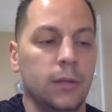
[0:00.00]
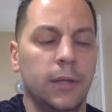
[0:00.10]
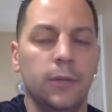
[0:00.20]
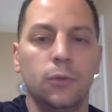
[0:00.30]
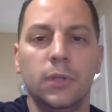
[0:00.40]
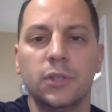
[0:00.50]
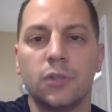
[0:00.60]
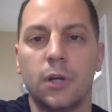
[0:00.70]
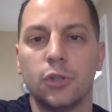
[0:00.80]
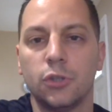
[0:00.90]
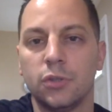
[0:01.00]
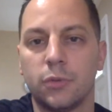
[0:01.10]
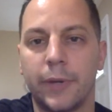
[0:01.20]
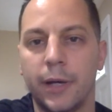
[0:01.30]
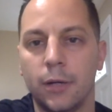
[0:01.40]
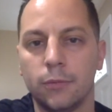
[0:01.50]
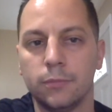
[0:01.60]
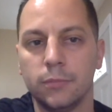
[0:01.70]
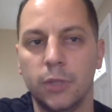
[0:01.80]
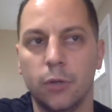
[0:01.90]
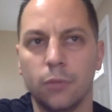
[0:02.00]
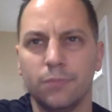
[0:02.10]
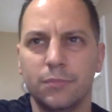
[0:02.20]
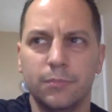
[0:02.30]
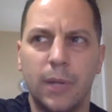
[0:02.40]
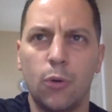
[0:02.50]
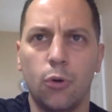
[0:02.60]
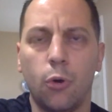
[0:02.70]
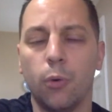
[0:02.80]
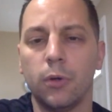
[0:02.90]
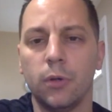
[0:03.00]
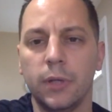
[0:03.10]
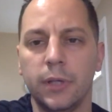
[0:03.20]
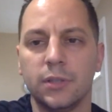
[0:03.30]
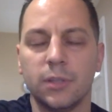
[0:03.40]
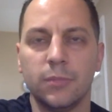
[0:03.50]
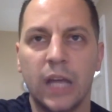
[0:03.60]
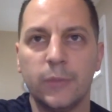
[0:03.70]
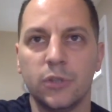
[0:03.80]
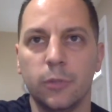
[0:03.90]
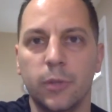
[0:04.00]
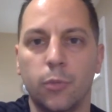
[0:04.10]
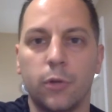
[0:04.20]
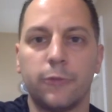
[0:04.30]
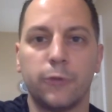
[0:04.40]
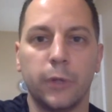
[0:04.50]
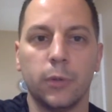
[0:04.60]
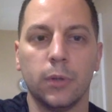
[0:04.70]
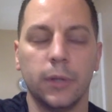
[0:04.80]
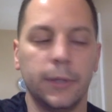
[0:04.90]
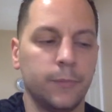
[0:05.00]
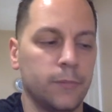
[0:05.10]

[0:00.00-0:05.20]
They do these auctions around, you know, about quarterly, sometimes a little bit more frequently,